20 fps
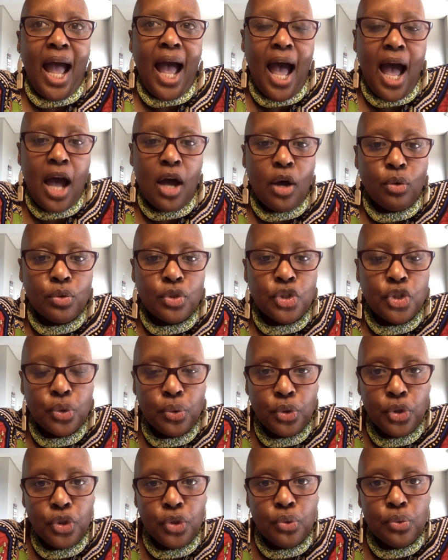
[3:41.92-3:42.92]
how do
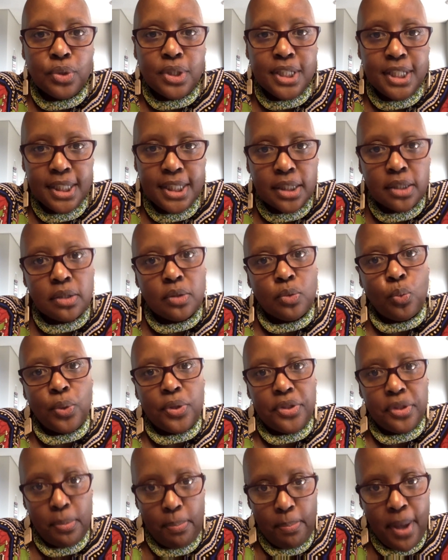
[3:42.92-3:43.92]
you deal
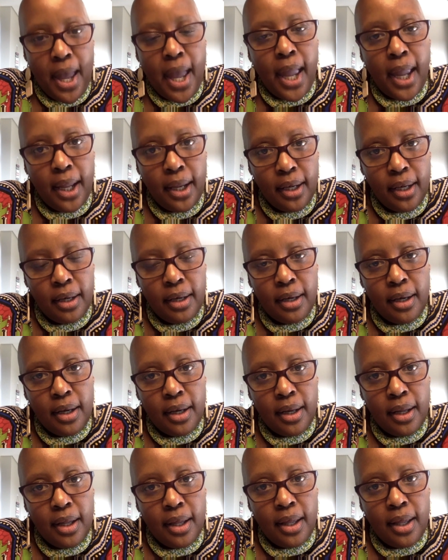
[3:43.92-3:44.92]
with the pain?
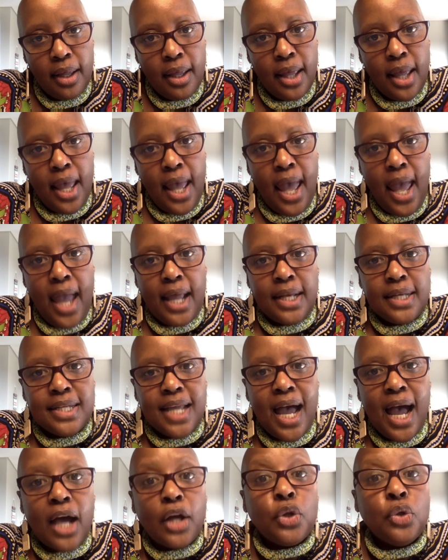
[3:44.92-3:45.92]
And
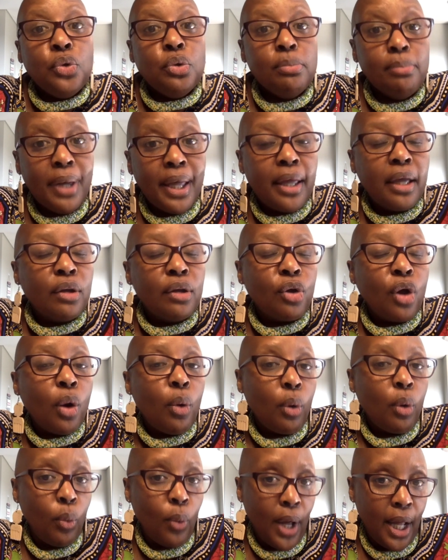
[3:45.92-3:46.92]
how do you make it go
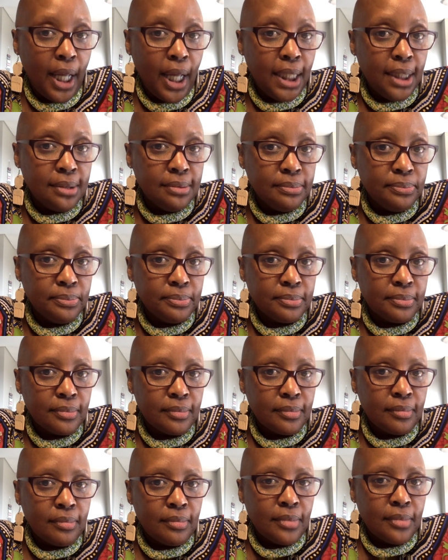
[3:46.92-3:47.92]
away?
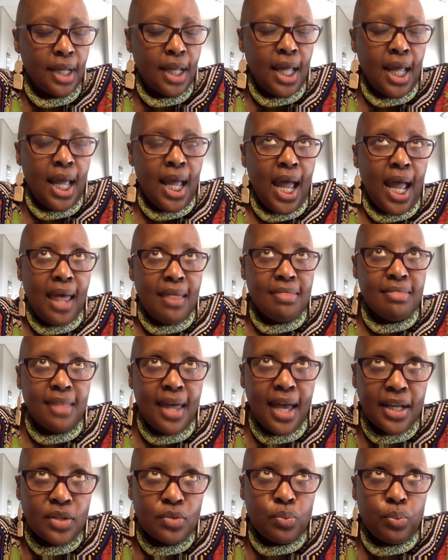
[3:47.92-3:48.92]
And
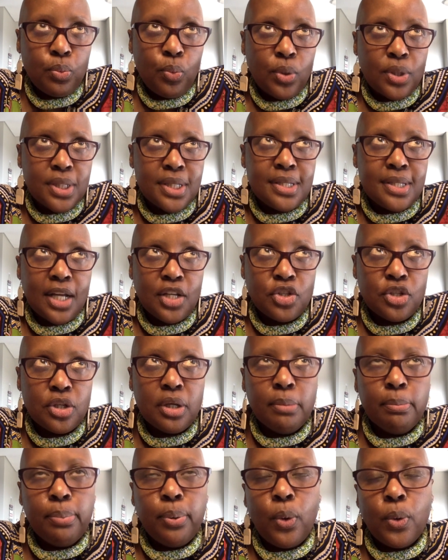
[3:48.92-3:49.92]
that was such an
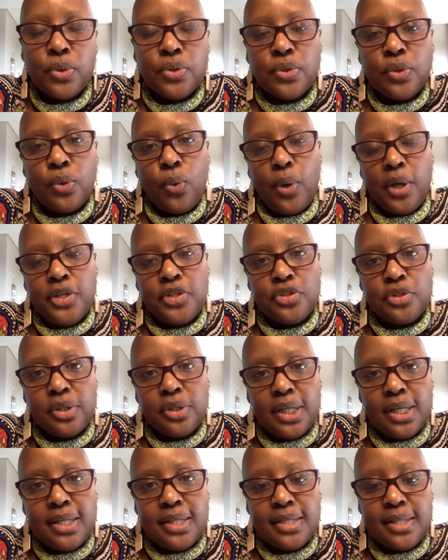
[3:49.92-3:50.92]
important
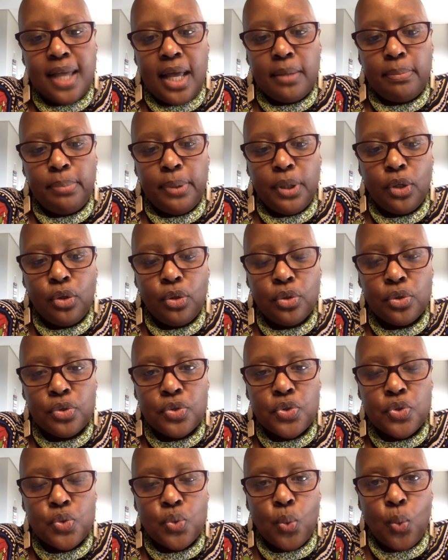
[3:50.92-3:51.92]
question, is that
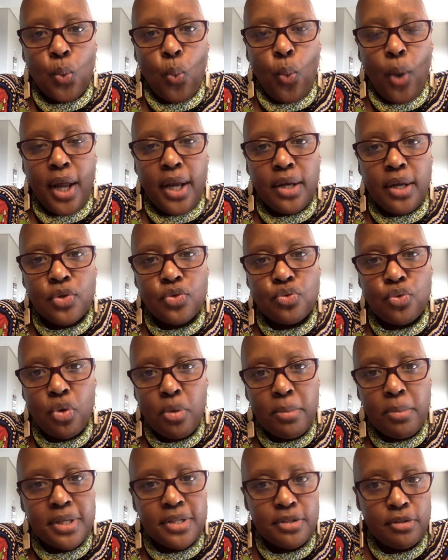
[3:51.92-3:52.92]
because when
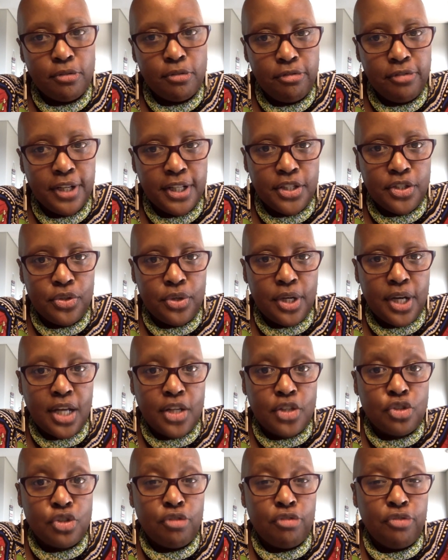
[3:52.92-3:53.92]
trauma is inflicted on
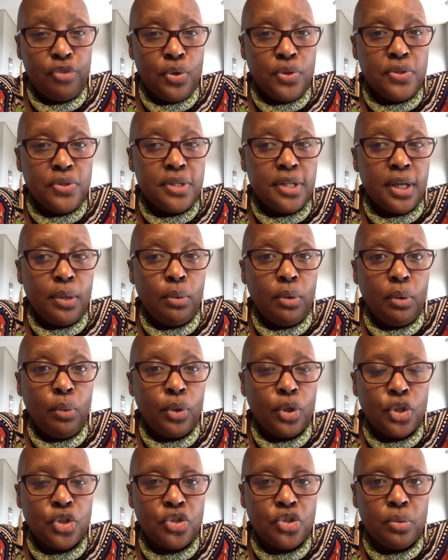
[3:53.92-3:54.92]
us, the first thing we
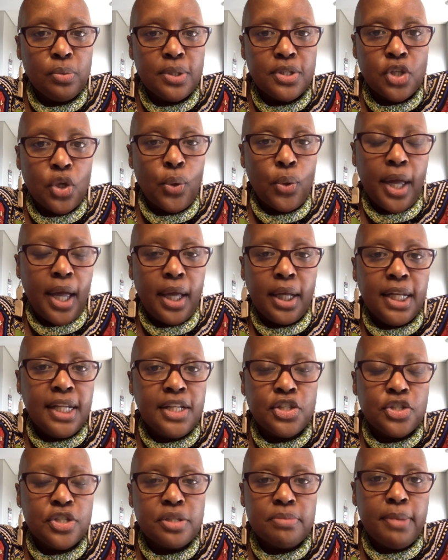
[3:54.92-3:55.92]
want to do is, okay,
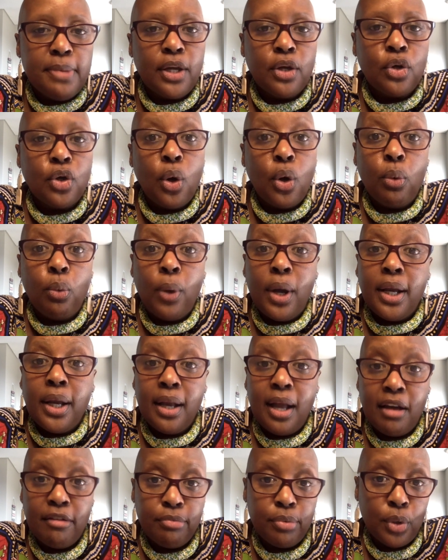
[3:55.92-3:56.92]
let's just make it go away and
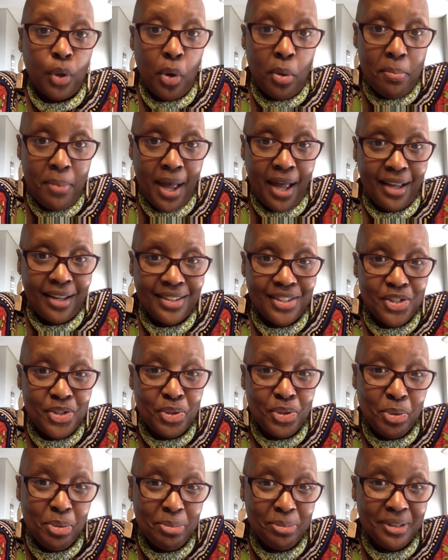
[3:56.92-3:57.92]
life will go back
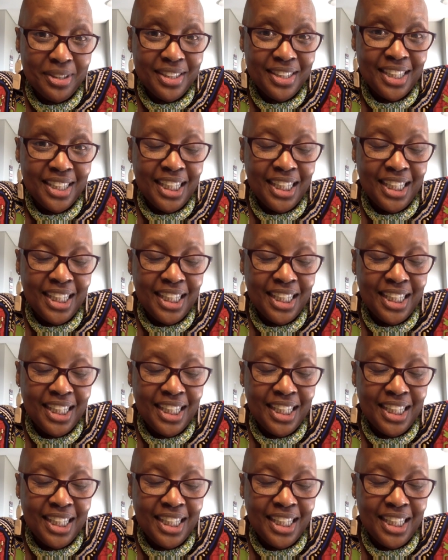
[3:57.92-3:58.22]
to normal.